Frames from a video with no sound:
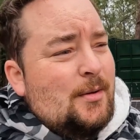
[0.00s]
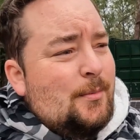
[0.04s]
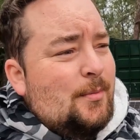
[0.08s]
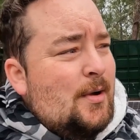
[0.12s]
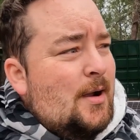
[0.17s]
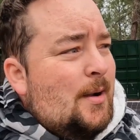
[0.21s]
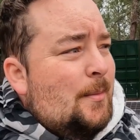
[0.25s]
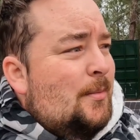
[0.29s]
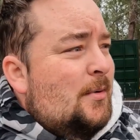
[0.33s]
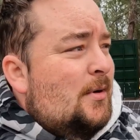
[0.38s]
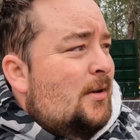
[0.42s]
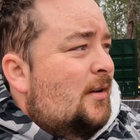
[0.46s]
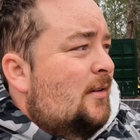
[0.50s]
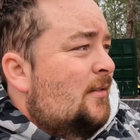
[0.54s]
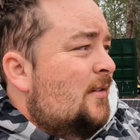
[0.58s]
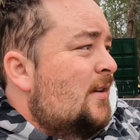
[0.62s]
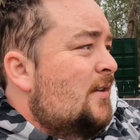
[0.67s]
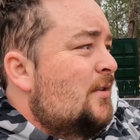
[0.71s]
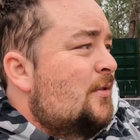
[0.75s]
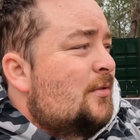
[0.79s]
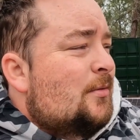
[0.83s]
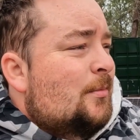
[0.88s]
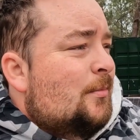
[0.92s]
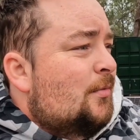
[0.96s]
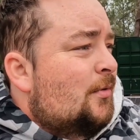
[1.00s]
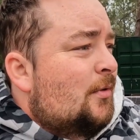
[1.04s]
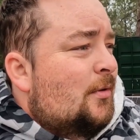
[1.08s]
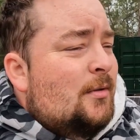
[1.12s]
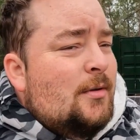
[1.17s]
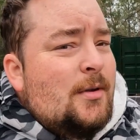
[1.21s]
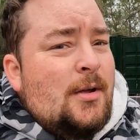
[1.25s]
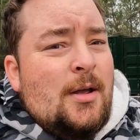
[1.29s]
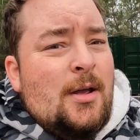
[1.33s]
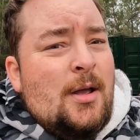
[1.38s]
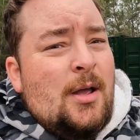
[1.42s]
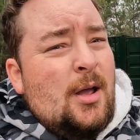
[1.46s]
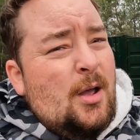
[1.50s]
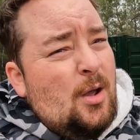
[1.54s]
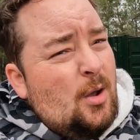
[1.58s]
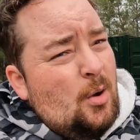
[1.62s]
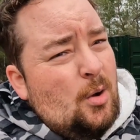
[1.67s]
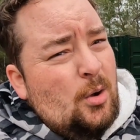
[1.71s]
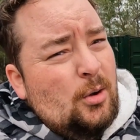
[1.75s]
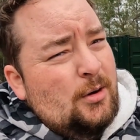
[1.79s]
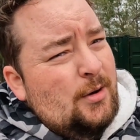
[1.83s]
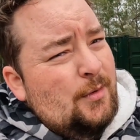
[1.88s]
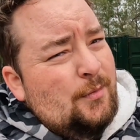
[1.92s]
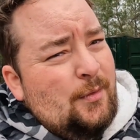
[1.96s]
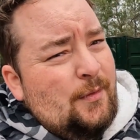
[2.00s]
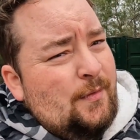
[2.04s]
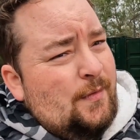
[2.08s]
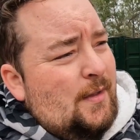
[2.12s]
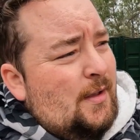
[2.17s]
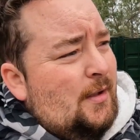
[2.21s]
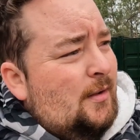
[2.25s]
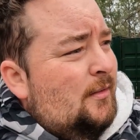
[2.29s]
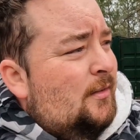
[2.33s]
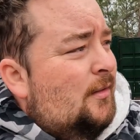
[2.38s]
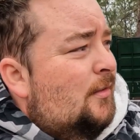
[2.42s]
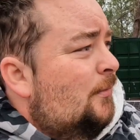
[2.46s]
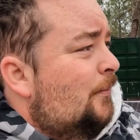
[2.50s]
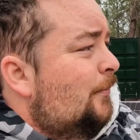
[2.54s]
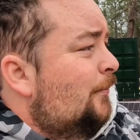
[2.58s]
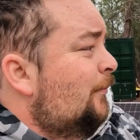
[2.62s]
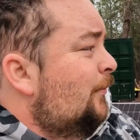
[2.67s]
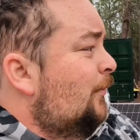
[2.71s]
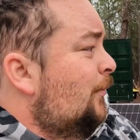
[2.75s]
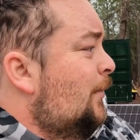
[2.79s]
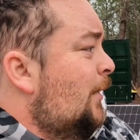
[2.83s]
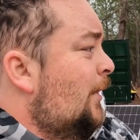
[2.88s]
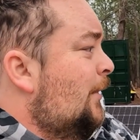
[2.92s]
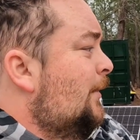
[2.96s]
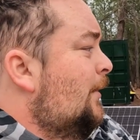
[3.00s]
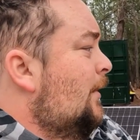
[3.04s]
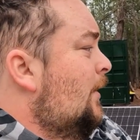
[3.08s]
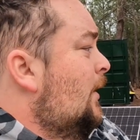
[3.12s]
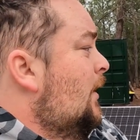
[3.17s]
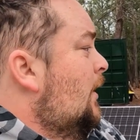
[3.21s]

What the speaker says: the property because I use them for all different things. But